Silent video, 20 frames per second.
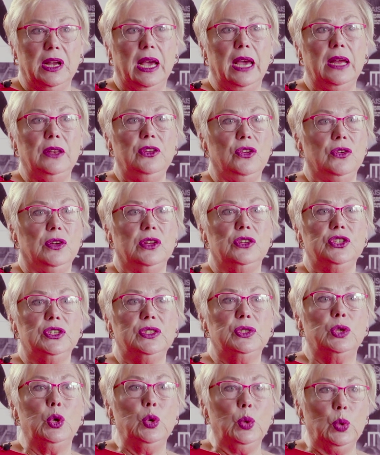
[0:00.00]
and you can
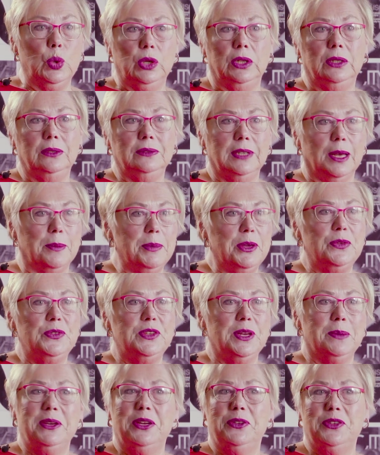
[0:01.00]
just Google
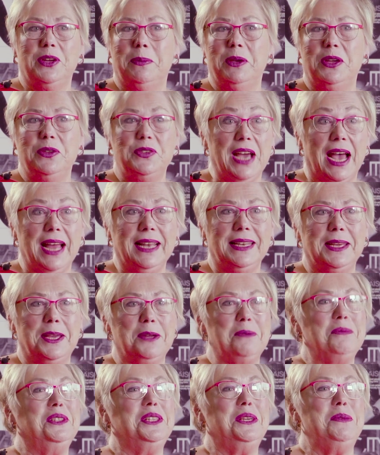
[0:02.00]

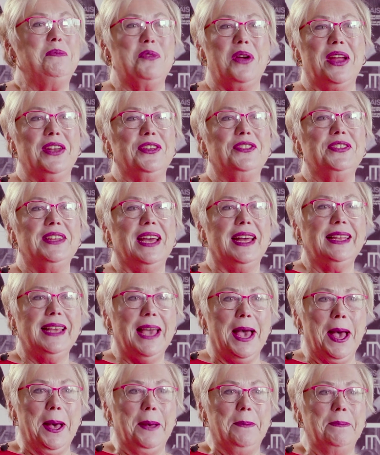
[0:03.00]

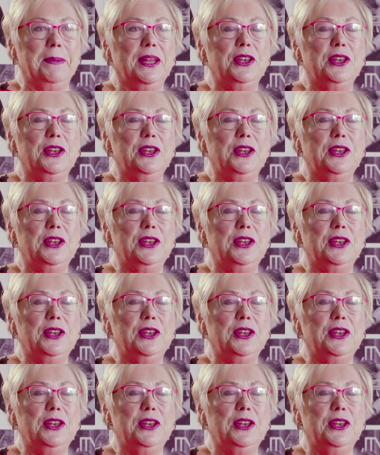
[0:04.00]
www.kimberlybrenner.com